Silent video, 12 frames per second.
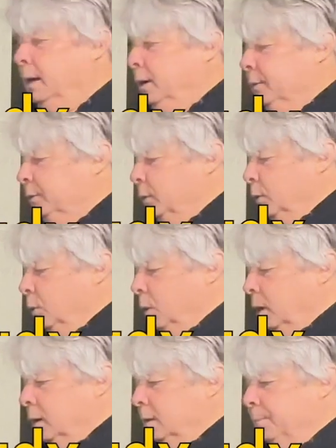So
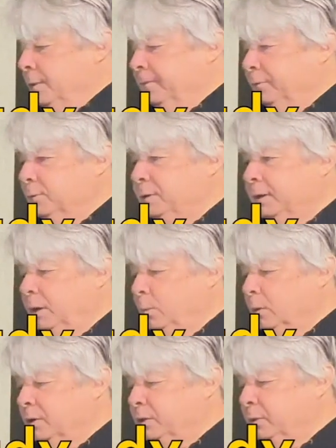the first thing I
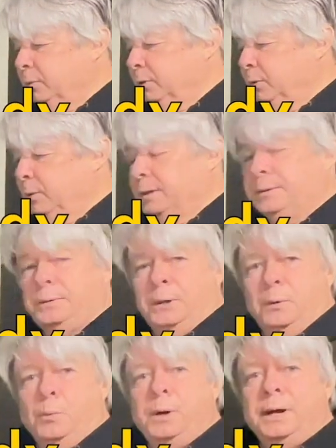want to show you is
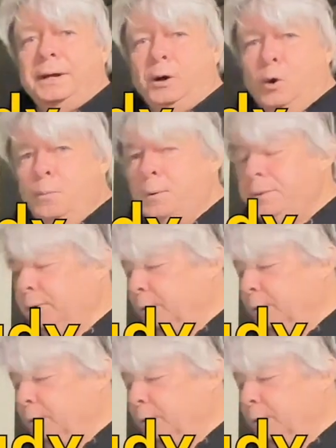that when I open the